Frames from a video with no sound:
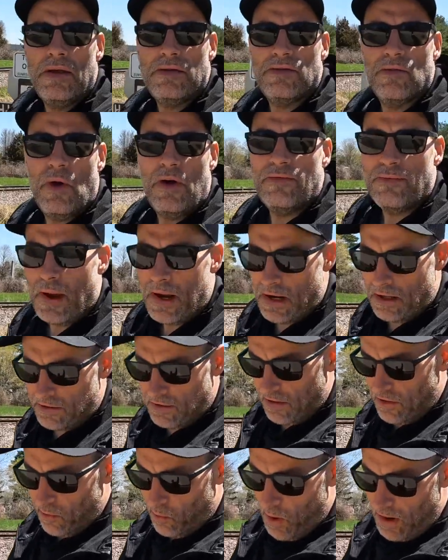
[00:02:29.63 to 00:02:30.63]
so I've made it
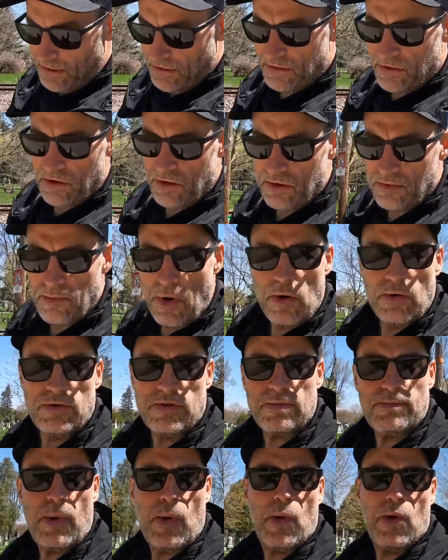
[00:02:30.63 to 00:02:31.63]
to the
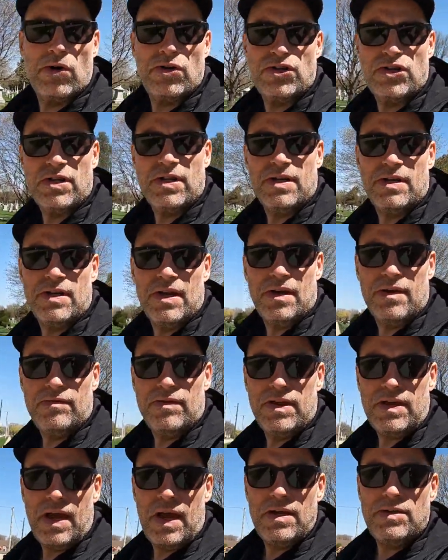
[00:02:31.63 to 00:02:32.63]
westernmost portion of
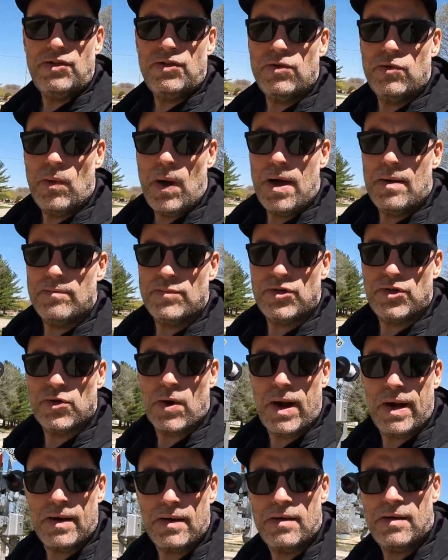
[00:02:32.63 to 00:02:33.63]
the H.U.M.
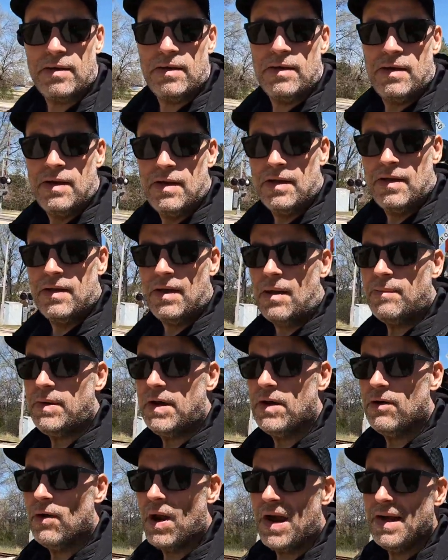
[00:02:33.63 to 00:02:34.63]
Trail. I'm
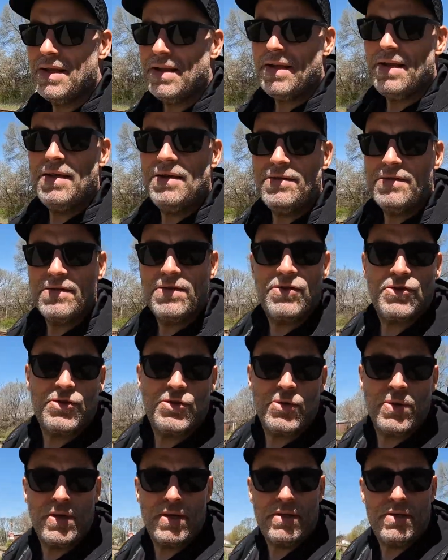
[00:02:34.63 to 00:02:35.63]
here on East
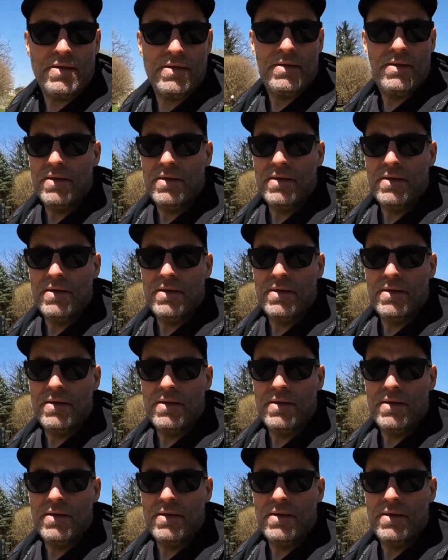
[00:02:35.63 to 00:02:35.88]
Street.